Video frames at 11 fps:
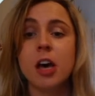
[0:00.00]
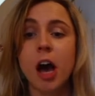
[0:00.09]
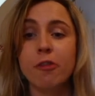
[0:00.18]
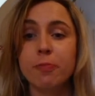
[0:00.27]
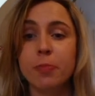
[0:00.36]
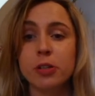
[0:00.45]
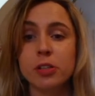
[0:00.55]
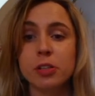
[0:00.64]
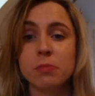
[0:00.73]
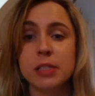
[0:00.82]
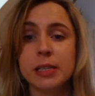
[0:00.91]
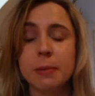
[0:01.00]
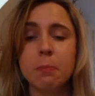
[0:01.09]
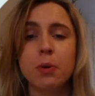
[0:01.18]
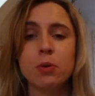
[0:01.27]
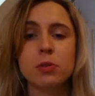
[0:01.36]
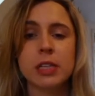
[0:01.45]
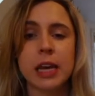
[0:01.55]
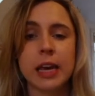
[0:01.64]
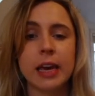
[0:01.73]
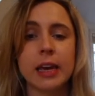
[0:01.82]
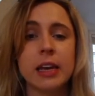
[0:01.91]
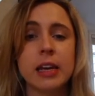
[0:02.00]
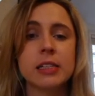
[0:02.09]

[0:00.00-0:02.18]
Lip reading: I've put some symbols here